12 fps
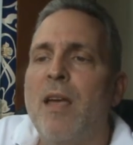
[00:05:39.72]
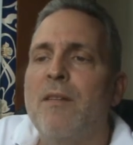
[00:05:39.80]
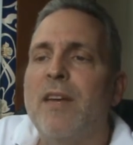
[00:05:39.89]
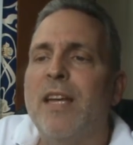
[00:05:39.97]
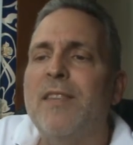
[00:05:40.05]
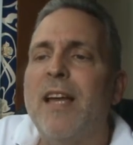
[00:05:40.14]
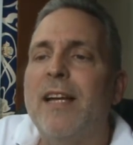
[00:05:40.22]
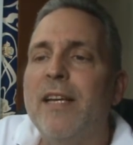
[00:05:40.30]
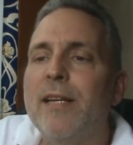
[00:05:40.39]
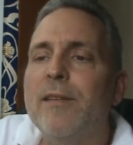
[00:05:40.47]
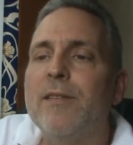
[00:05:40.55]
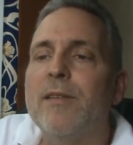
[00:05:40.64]

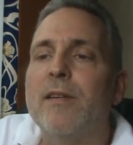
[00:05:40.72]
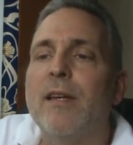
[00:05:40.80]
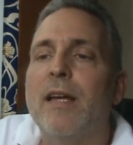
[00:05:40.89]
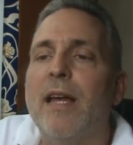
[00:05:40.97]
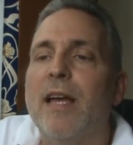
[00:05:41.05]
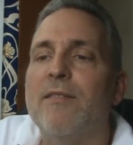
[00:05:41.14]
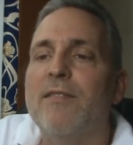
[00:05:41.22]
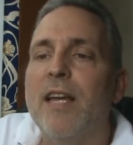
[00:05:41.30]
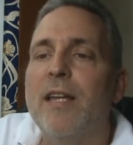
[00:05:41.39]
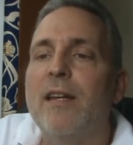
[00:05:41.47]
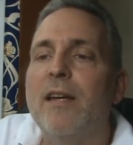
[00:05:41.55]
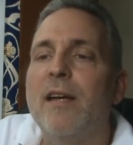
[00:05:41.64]
Vehetayit
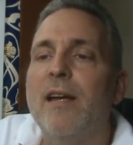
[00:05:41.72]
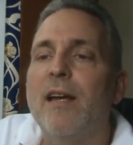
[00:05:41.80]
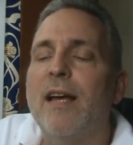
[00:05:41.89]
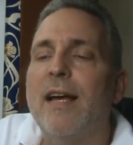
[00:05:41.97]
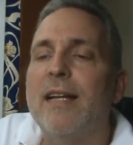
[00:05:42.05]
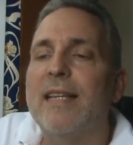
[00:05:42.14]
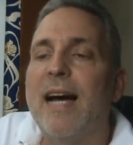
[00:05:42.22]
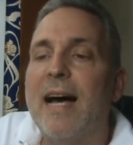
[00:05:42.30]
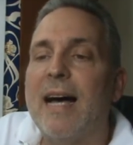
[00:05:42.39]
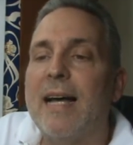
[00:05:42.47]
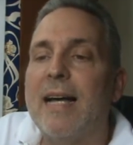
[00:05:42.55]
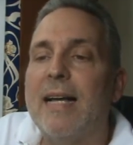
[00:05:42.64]
Even
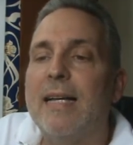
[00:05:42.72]
Chada.